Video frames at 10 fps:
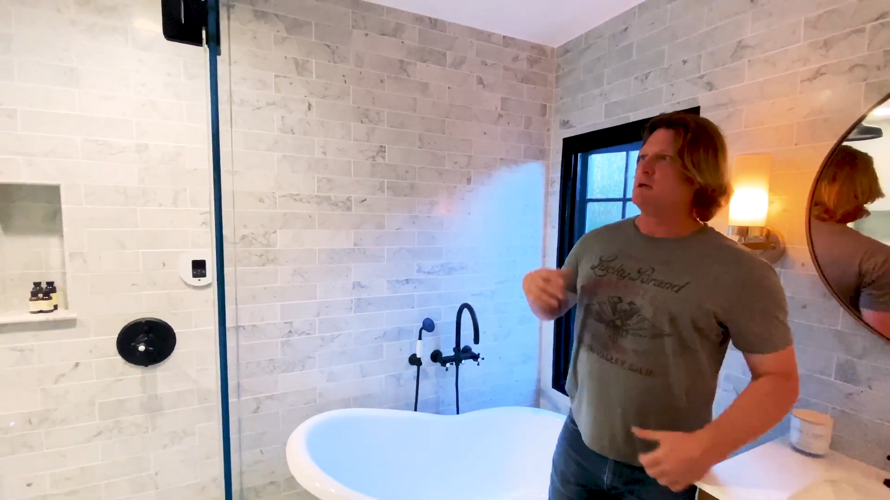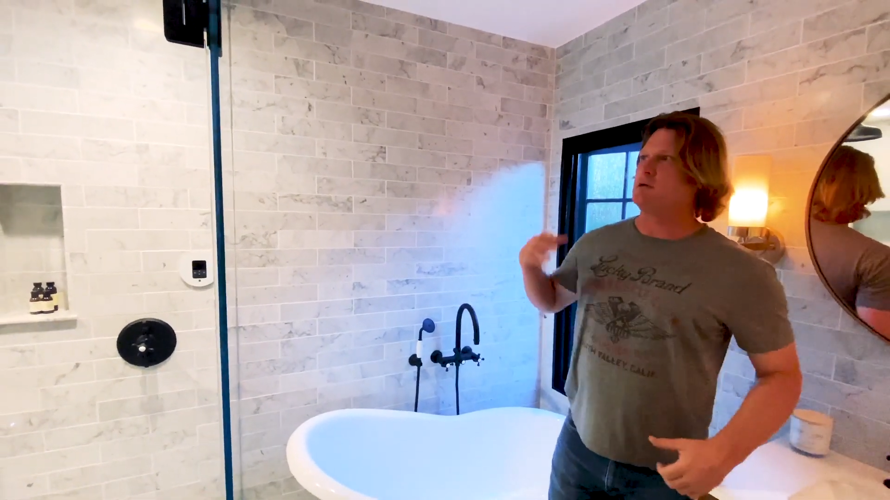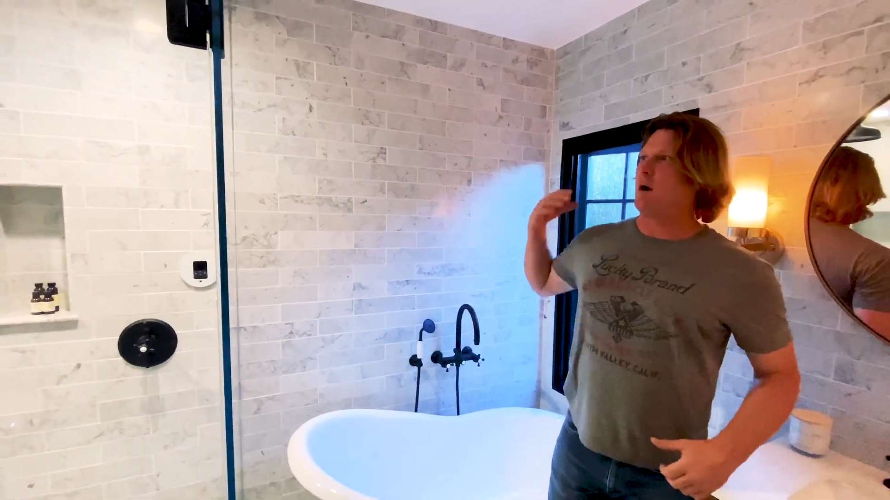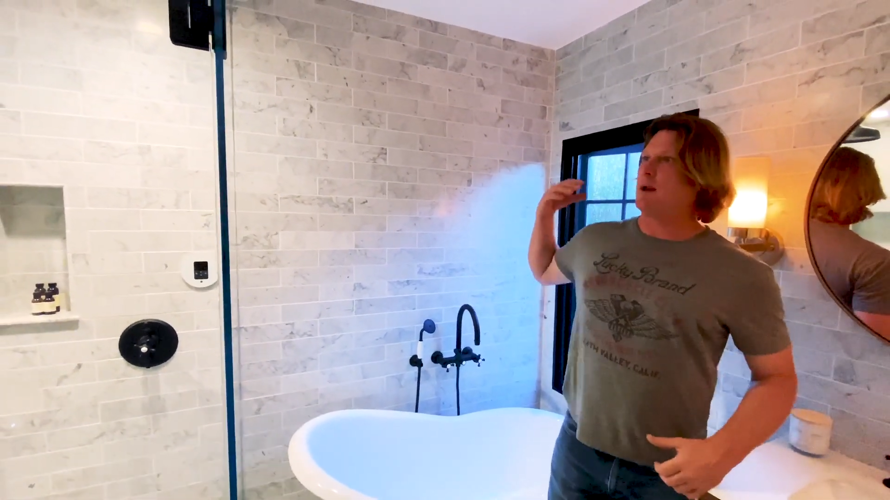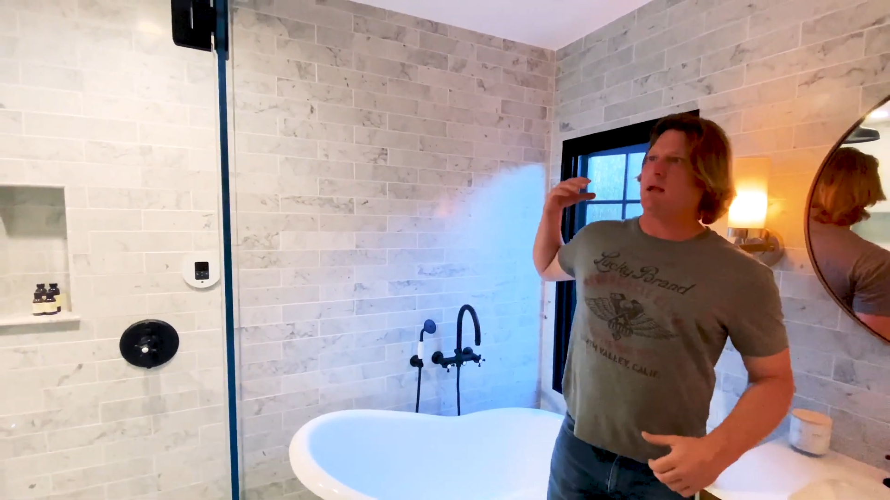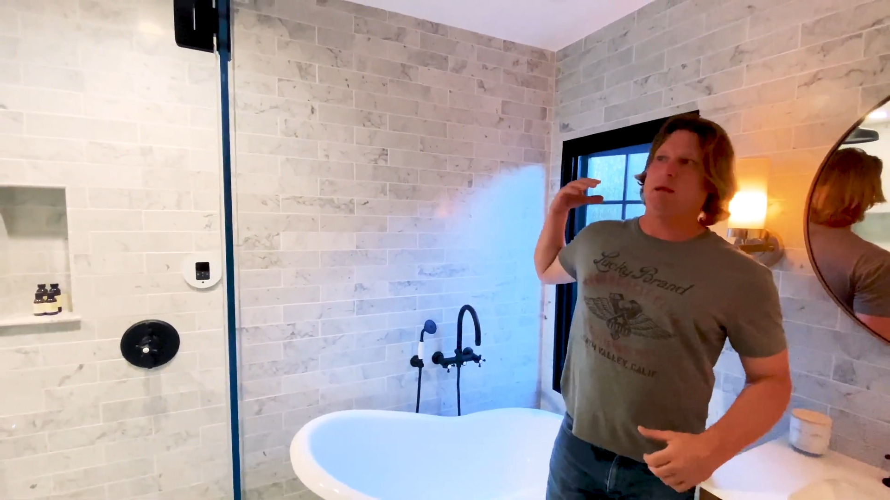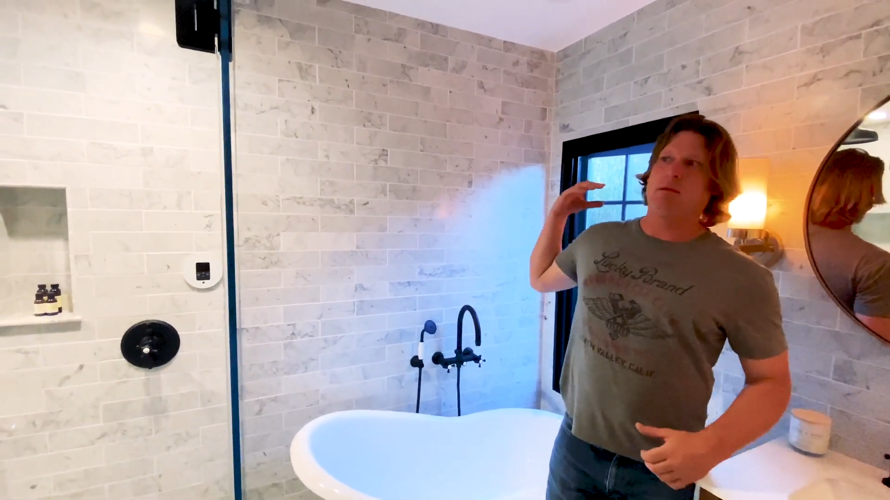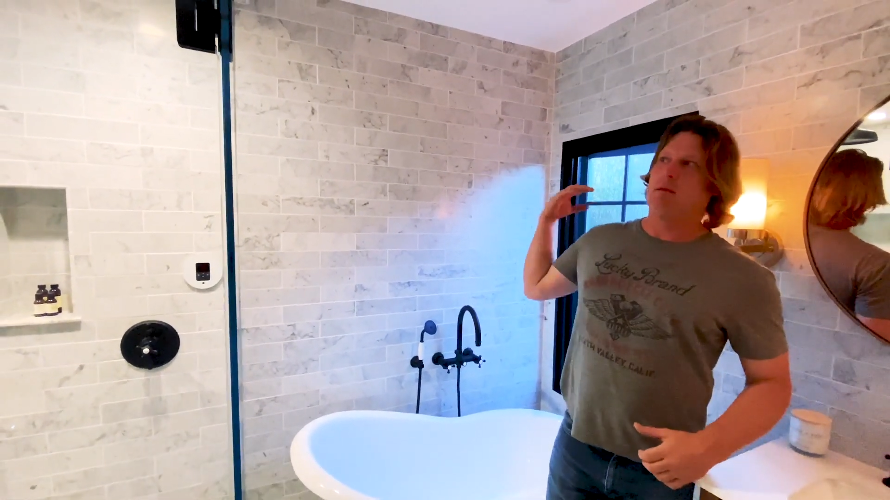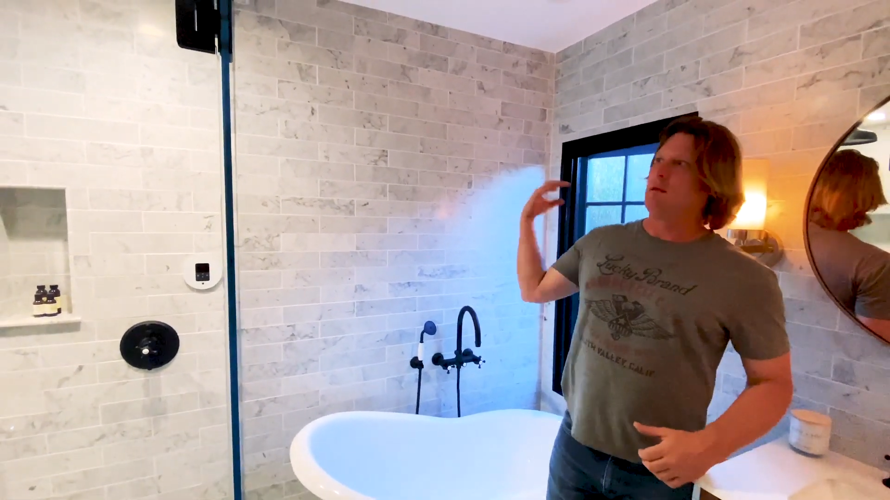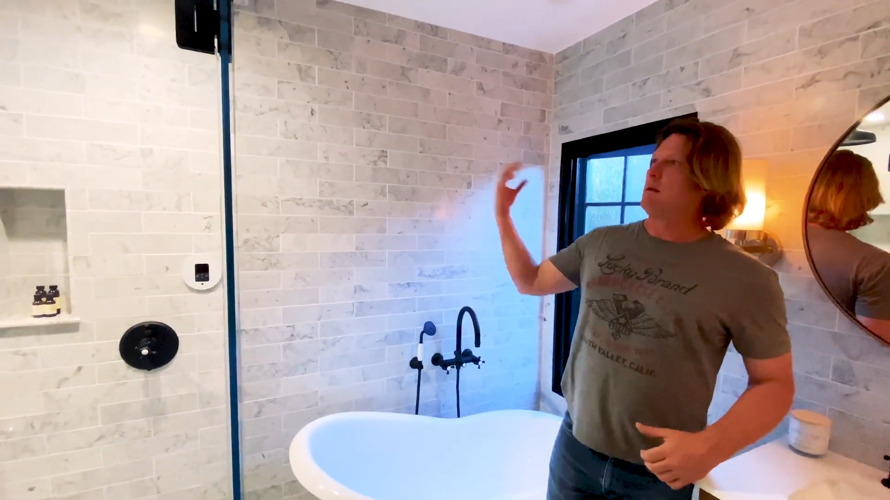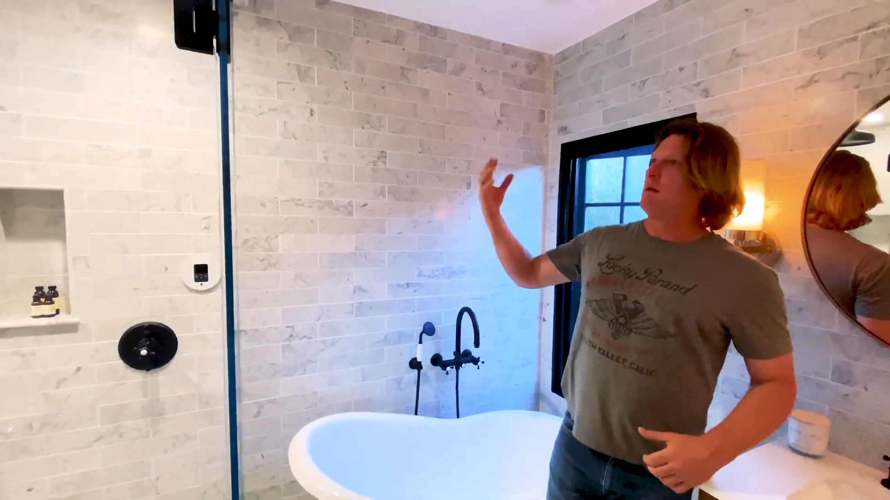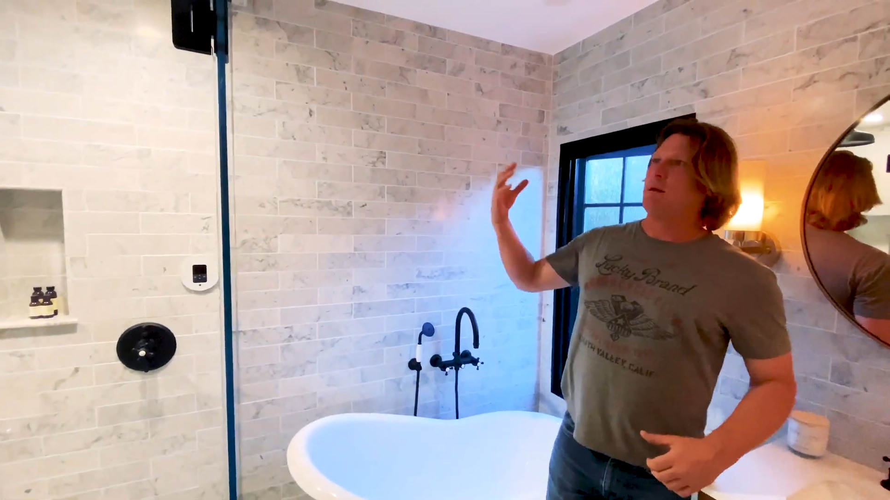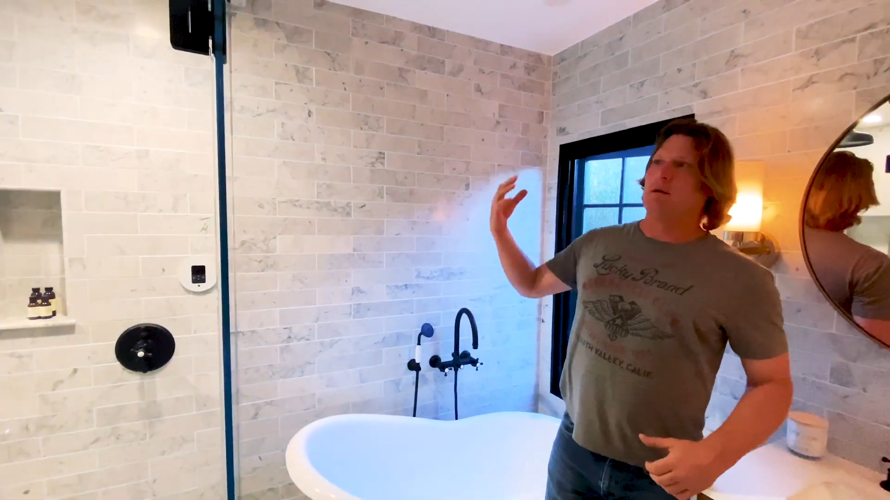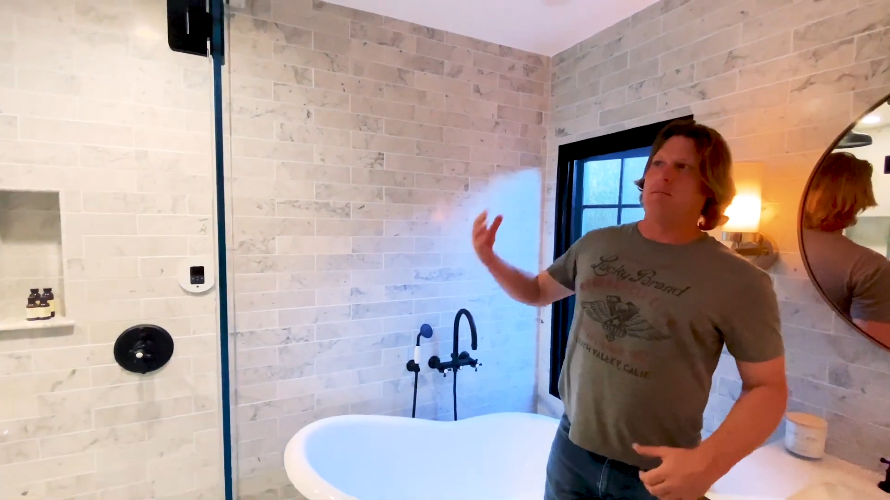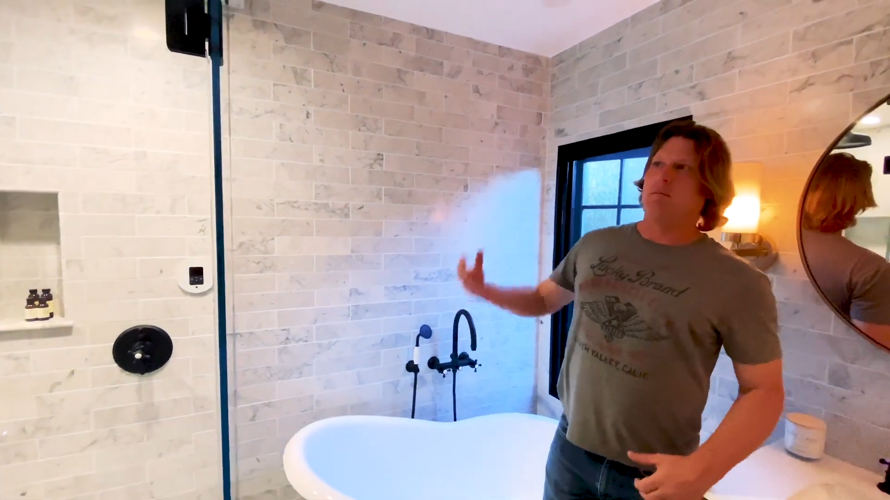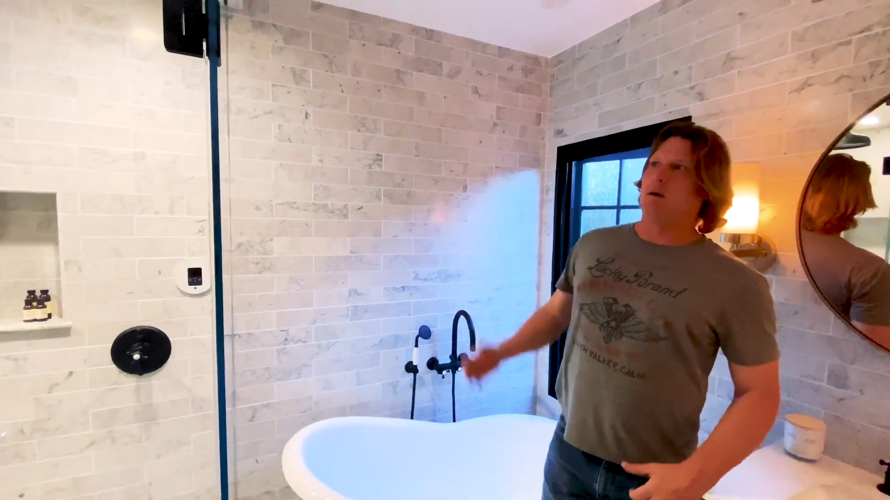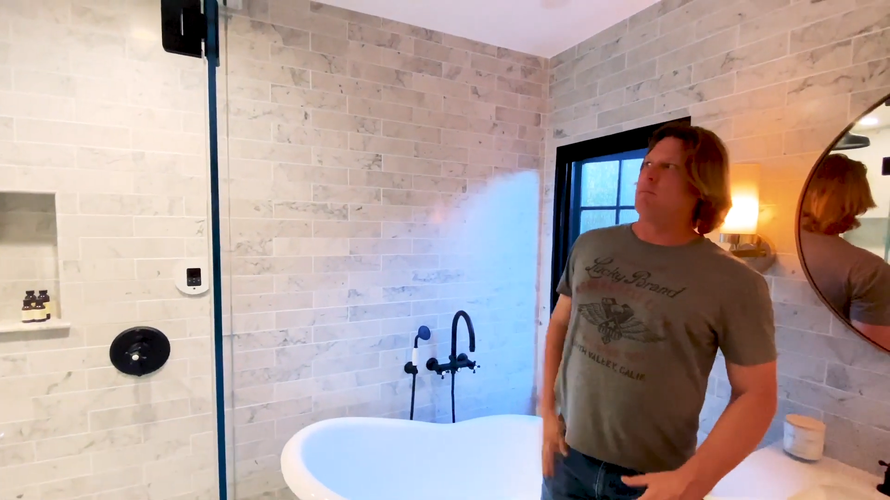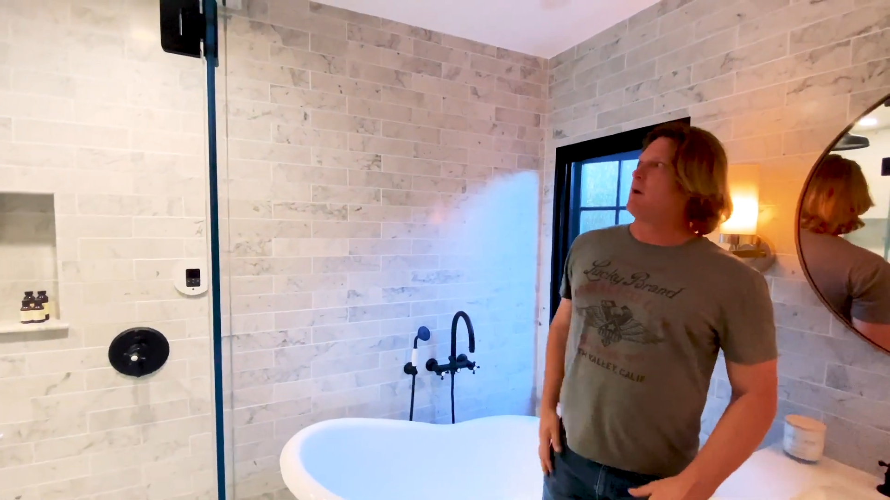Johnny, my,